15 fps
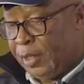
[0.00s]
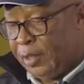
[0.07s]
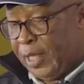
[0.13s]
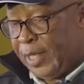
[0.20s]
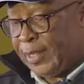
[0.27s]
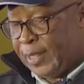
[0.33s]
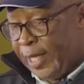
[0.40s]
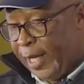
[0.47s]

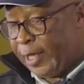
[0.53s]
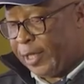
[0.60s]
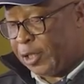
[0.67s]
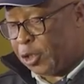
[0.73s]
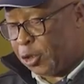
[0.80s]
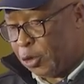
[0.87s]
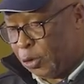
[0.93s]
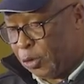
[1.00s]
the ZEC
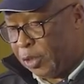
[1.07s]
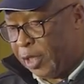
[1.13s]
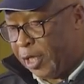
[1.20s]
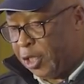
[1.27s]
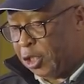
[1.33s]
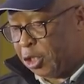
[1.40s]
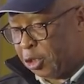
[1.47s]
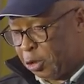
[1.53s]
should
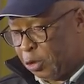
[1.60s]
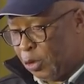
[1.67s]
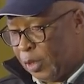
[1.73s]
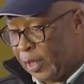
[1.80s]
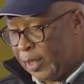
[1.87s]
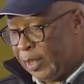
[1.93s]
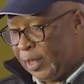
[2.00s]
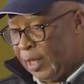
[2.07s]

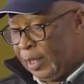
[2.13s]
ensure